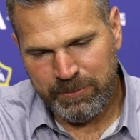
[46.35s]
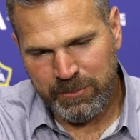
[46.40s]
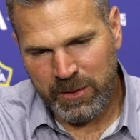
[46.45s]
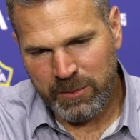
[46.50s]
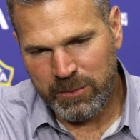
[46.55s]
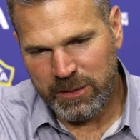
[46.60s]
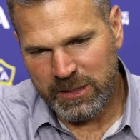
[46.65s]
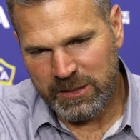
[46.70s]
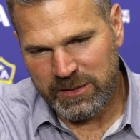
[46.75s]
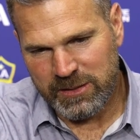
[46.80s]

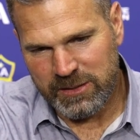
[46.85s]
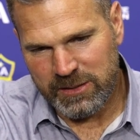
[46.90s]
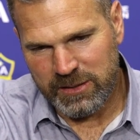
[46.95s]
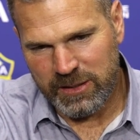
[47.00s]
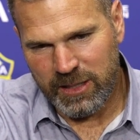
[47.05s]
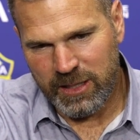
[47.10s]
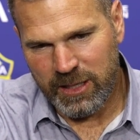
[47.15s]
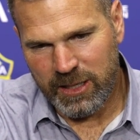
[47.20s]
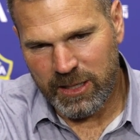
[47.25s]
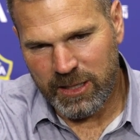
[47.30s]
but it's
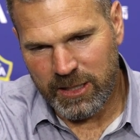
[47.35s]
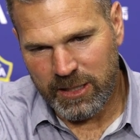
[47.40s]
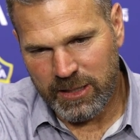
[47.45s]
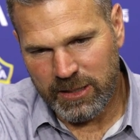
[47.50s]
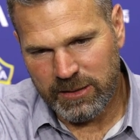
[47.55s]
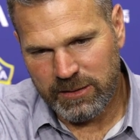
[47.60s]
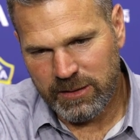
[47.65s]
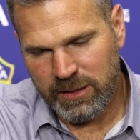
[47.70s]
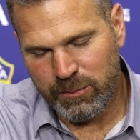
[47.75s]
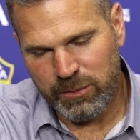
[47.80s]

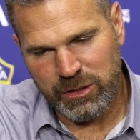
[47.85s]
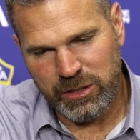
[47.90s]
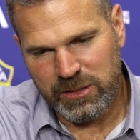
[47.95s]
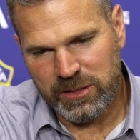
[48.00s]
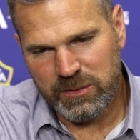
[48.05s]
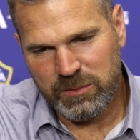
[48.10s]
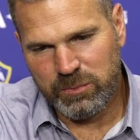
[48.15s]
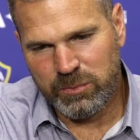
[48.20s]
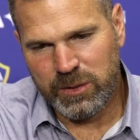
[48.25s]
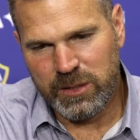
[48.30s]

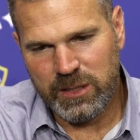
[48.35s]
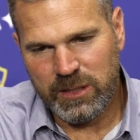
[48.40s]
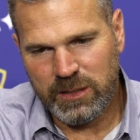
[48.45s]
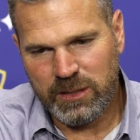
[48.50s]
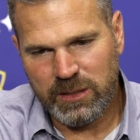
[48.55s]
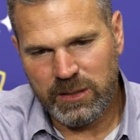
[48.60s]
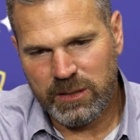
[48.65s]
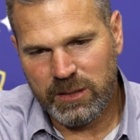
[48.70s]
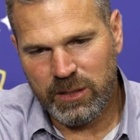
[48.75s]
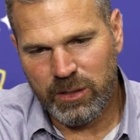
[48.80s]

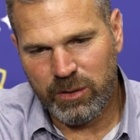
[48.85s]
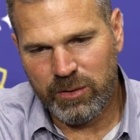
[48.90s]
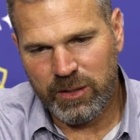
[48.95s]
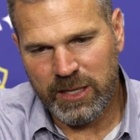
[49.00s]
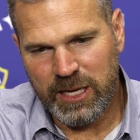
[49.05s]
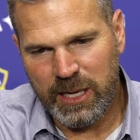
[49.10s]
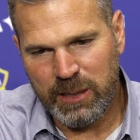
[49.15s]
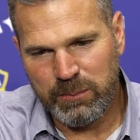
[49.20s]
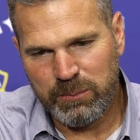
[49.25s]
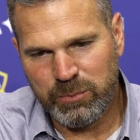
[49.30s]
the
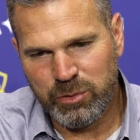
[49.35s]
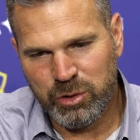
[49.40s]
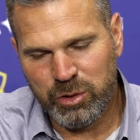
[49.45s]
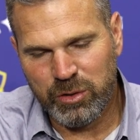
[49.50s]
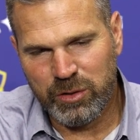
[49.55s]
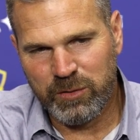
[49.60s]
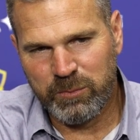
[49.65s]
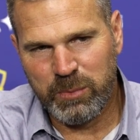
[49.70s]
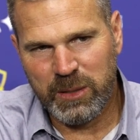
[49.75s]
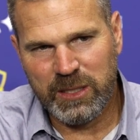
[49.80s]
game
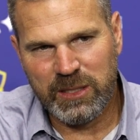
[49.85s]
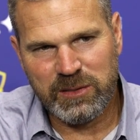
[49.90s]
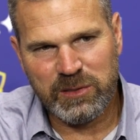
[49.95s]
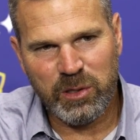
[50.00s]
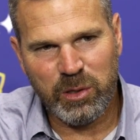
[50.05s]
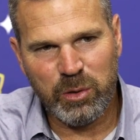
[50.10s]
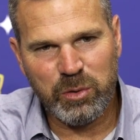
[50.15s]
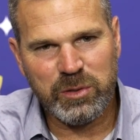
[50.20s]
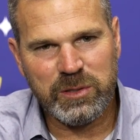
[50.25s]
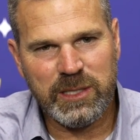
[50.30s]
shouldn't have been as
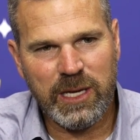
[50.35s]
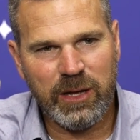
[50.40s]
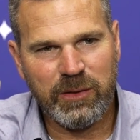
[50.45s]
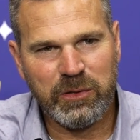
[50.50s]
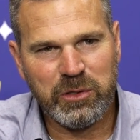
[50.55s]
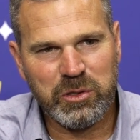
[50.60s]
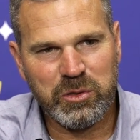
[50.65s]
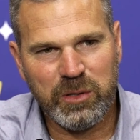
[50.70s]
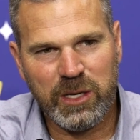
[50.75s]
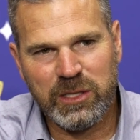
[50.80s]
close down
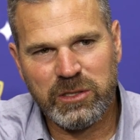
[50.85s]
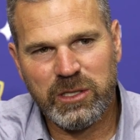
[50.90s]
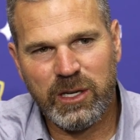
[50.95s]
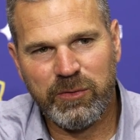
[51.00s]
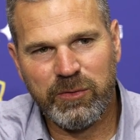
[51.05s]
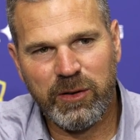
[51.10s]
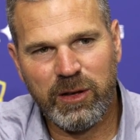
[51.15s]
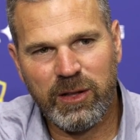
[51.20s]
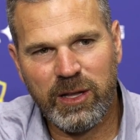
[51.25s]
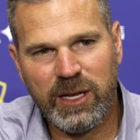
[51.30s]
the stretch, I
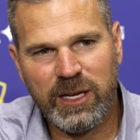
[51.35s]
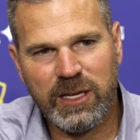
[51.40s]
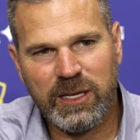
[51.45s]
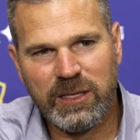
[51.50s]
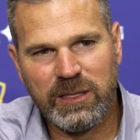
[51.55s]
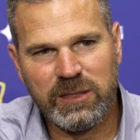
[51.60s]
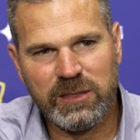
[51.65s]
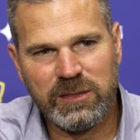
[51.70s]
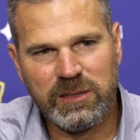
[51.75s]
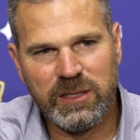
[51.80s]
felt like,
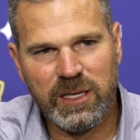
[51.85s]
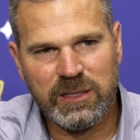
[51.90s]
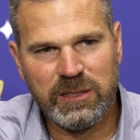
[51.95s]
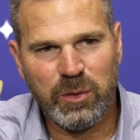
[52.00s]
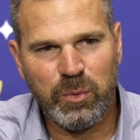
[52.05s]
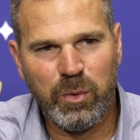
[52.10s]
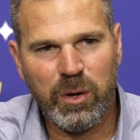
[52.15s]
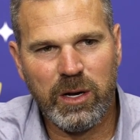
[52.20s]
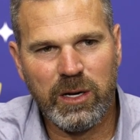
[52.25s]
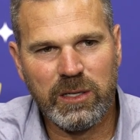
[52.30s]
as
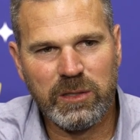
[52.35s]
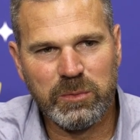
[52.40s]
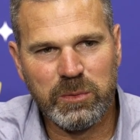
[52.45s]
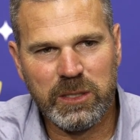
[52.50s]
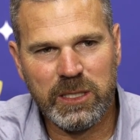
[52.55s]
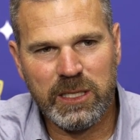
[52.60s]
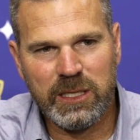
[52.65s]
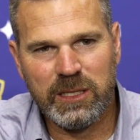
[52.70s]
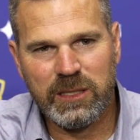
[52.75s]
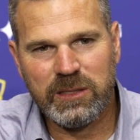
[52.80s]
it was. We
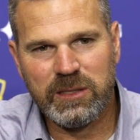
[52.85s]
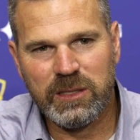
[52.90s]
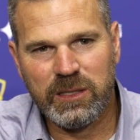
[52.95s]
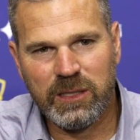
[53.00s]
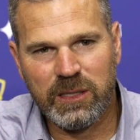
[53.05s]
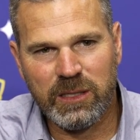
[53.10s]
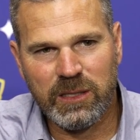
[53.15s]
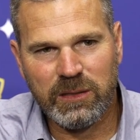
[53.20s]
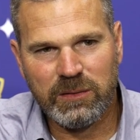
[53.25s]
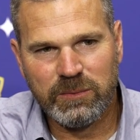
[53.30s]
needed
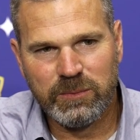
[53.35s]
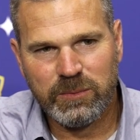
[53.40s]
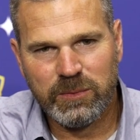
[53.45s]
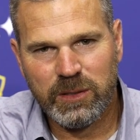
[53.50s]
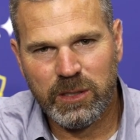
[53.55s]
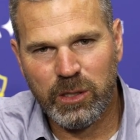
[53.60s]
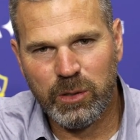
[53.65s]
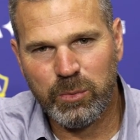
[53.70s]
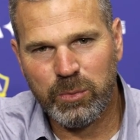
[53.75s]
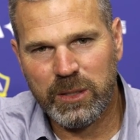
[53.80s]
to,
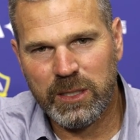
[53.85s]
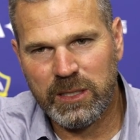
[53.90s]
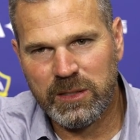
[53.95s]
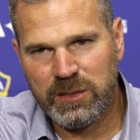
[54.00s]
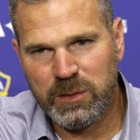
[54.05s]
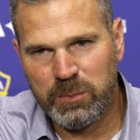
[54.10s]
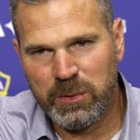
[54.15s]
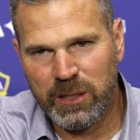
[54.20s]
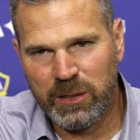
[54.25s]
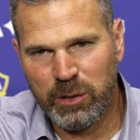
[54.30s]
we need
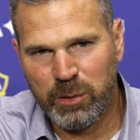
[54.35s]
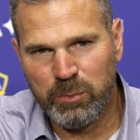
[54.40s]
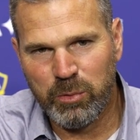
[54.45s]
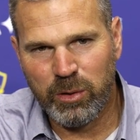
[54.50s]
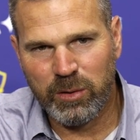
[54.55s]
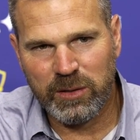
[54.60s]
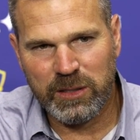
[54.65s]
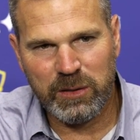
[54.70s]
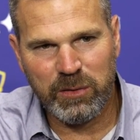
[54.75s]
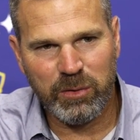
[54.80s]
to be a little
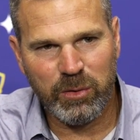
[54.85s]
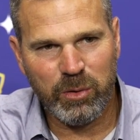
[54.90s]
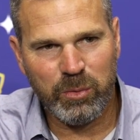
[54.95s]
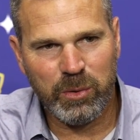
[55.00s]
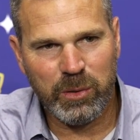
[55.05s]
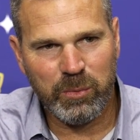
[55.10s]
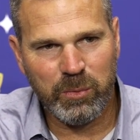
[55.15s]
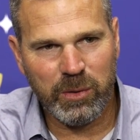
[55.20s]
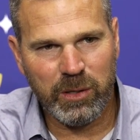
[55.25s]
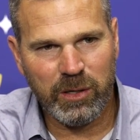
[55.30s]
more lethal
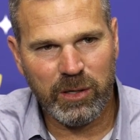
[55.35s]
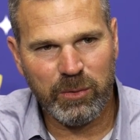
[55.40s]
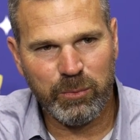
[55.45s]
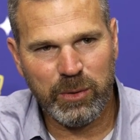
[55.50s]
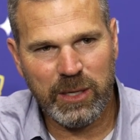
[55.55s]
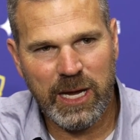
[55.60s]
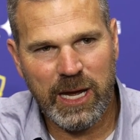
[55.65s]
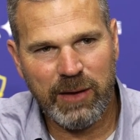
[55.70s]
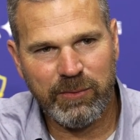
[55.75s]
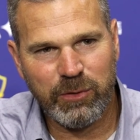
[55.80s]
when
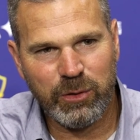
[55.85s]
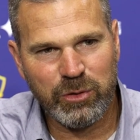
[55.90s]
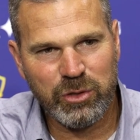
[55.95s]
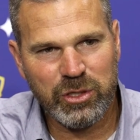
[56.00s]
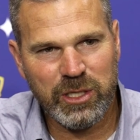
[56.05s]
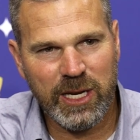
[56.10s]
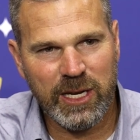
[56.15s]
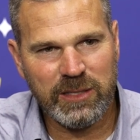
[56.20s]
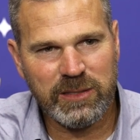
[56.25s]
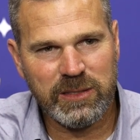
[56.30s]
we have those
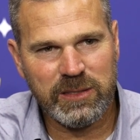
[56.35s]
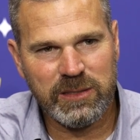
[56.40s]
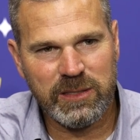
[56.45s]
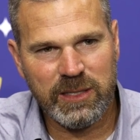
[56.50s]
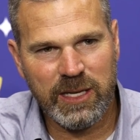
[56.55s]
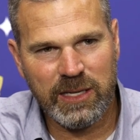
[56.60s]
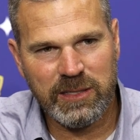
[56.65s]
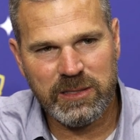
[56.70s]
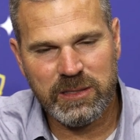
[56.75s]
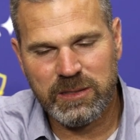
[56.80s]
chances, and
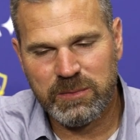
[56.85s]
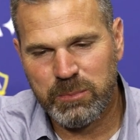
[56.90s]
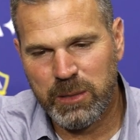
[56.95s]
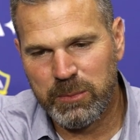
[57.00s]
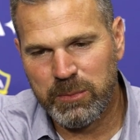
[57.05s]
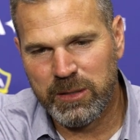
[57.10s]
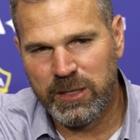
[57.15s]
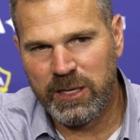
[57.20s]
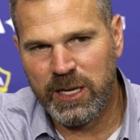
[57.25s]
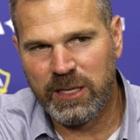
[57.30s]
that's
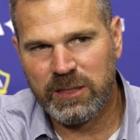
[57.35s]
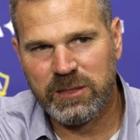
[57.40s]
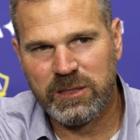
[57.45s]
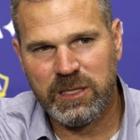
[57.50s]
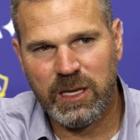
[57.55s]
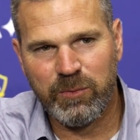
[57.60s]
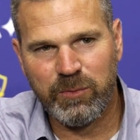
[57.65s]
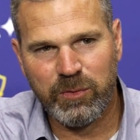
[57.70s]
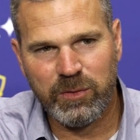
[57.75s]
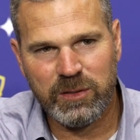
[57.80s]
maybe the next
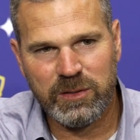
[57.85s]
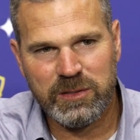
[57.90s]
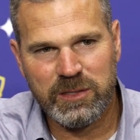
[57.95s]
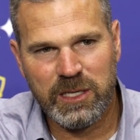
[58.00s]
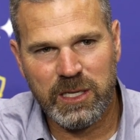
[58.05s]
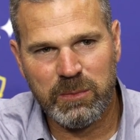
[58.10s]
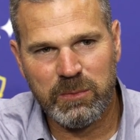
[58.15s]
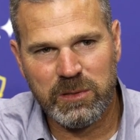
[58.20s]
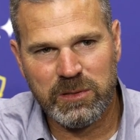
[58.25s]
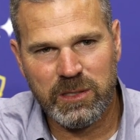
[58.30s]
step for this
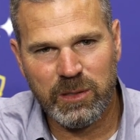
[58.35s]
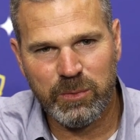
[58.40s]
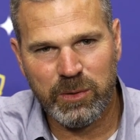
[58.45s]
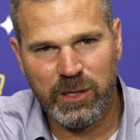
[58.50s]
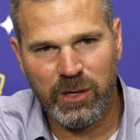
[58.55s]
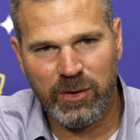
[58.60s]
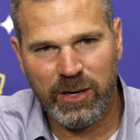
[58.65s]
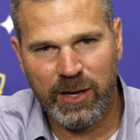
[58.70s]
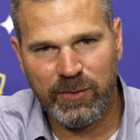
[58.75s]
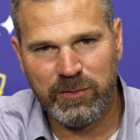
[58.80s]
team, is that we
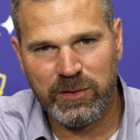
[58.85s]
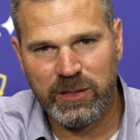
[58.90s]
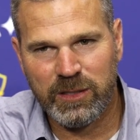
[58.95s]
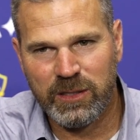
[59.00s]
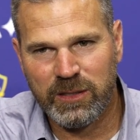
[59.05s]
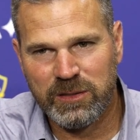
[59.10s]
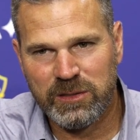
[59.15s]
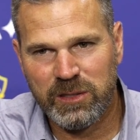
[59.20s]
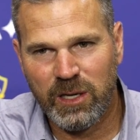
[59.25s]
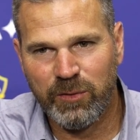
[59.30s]
don't have
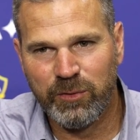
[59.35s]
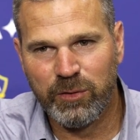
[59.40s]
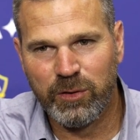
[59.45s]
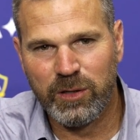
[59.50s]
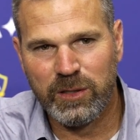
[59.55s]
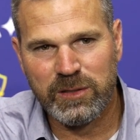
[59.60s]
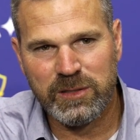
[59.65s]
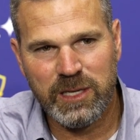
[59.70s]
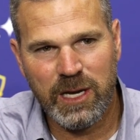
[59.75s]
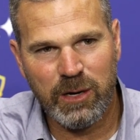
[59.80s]
to suffer
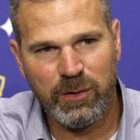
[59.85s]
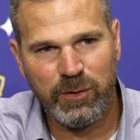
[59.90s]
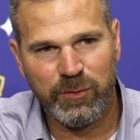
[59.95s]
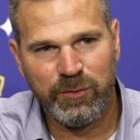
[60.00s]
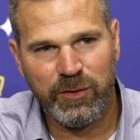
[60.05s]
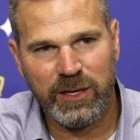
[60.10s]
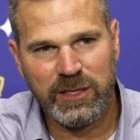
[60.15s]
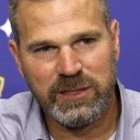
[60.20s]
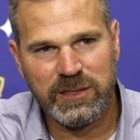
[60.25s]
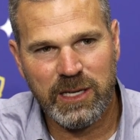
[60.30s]
and
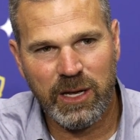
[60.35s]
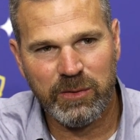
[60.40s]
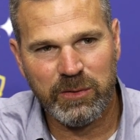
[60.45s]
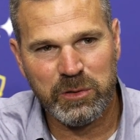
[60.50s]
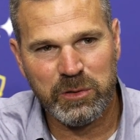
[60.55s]
sacrifice down the